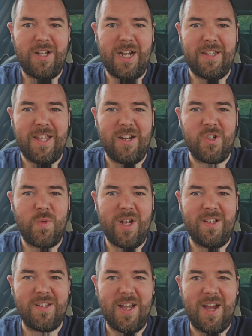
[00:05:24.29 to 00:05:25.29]
and then as
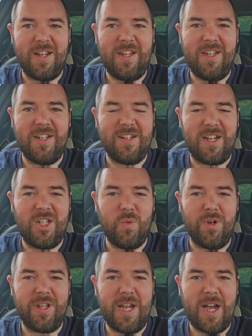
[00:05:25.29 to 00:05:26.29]
well as that, he is actually
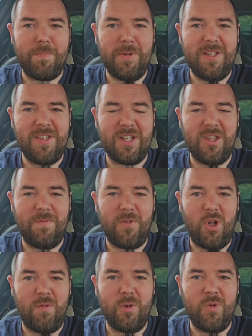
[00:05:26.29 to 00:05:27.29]
one of the admins in the
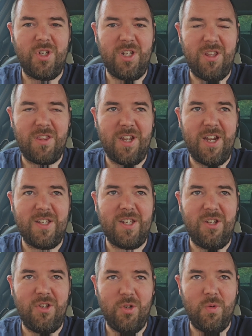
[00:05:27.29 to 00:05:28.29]
Volvo
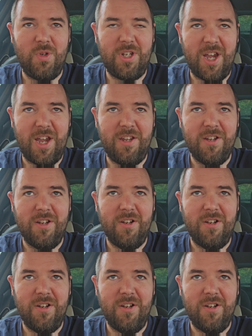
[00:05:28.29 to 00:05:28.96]
C30 UK